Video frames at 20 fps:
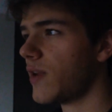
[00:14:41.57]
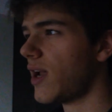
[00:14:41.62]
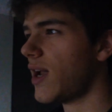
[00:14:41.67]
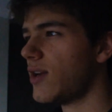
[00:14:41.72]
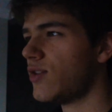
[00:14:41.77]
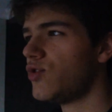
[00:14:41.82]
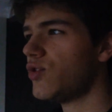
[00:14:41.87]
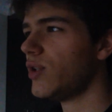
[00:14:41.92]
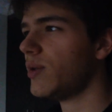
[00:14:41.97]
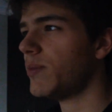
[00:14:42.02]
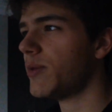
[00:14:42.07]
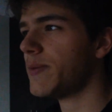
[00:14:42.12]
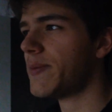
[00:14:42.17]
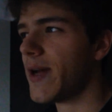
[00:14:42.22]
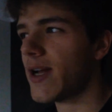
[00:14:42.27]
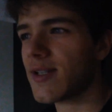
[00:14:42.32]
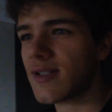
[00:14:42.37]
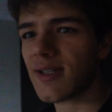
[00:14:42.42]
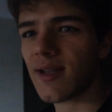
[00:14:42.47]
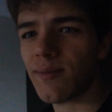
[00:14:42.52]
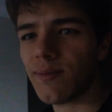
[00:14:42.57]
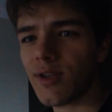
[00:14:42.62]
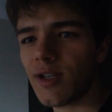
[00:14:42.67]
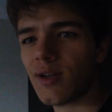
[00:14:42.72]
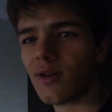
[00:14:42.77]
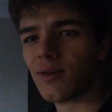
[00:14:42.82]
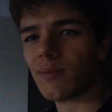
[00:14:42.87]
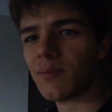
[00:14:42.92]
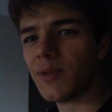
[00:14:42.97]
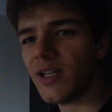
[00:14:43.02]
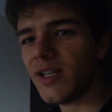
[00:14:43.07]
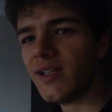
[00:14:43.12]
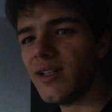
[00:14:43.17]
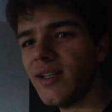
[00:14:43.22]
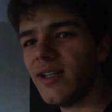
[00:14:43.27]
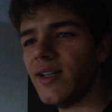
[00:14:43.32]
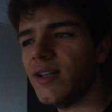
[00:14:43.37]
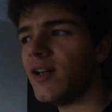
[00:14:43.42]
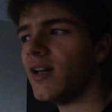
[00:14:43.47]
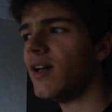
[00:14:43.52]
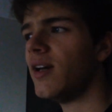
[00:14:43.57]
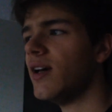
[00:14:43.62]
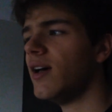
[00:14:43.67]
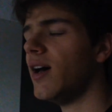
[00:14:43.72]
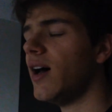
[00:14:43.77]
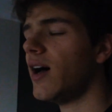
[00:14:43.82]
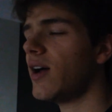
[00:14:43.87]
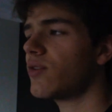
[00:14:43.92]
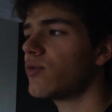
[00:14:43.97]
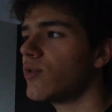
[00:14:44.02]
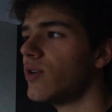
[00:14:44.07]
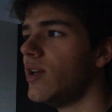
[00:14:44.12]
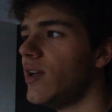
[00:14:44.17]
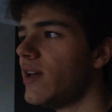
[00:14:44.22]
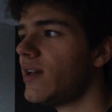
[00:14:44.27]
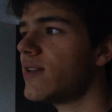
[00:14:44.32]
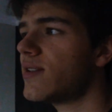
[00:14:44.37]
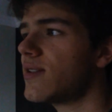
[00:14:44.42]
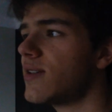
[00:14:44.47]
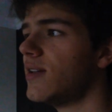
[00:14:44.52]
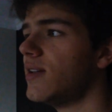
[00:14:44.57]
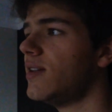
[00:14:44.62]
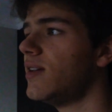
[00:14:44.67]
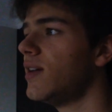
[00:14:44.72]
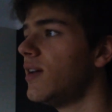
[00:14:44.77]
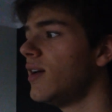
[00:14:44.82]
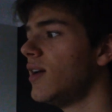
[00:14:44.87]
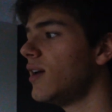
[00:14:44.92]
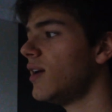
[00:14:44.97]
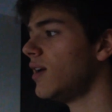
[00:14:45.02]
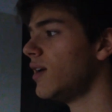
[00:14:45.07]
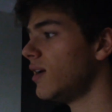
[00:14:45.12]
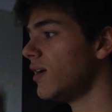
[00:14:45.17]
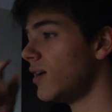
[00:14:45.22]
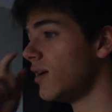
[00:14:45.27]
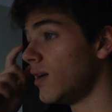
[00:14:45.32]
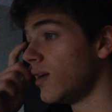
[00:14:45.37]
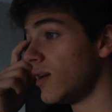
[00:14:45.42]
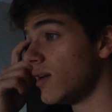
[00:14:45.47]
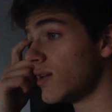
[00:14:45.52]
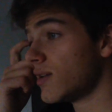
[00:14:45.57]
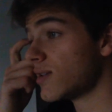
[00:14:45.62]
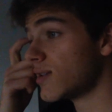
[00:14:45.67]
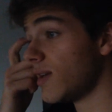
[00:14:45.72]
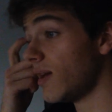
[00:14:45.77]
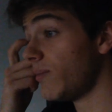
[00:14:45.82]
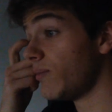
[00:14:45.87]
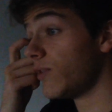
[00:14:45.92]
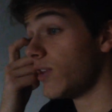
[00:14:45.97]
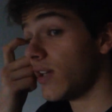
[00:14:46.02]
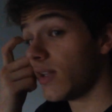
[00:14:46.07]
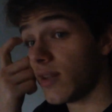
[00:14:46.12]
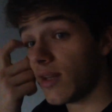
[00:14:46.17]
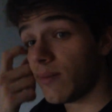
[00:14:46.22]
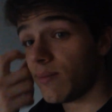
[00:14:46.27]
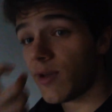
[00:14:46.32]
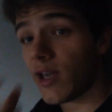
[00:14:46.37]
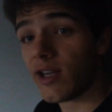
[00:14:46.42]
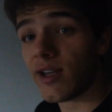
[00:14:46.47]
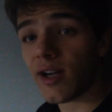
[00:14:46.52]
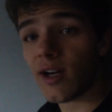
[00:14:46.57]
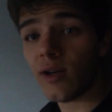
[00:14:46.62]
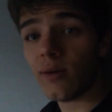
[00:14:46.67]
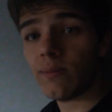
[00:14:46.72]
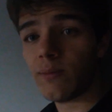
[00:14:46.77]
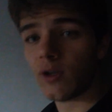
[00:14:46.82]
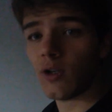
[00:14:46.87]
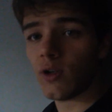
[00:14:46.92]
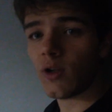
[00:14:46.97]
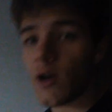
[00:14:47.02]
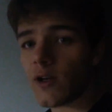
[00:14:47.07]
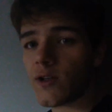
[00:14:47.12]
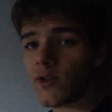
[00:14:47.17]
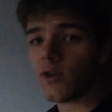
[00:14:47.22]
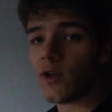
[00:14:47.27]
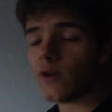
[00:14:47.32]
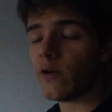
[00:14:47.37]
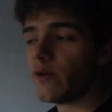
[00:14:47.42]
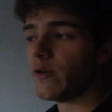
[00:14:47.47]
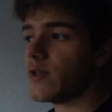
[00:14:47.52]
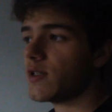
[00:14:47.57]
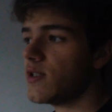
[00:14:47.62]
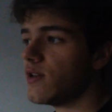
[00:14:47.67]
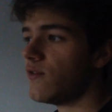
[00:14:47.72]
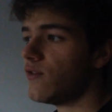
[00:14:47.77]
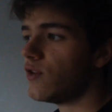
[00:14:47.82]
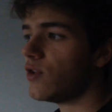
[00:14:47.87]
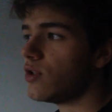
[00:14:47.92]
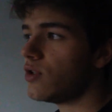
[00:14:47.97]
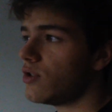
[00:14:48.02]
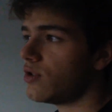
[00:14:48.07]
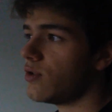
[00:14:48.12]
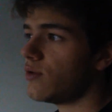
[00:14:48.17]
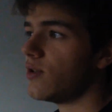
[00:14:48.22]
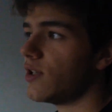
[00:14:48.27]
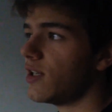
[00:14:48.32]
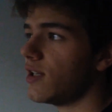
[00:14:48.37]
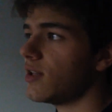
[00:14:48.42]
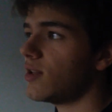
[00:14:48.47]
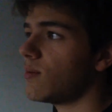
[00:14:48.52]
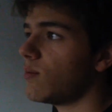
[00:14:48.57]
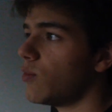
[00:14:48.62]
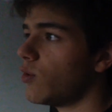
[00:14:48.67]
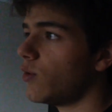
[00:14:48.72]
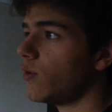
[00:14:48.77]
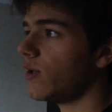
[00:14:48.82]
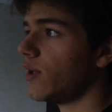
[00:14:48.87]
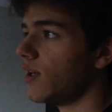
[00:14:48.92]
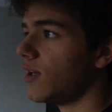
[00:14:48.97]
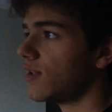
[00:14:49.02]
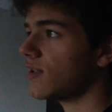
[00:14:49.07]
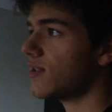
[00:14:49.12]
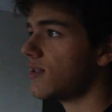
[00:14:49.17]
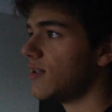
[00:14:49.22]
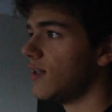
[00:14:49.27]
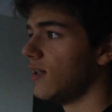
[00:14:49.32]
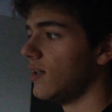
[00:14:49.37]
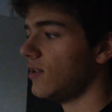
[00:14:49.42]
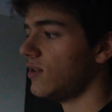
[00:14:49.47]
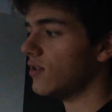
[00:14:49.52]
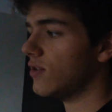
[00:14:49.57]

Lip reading: I dream about something completely unrelated. Something that may help a lot though is if you do it in the morning instead.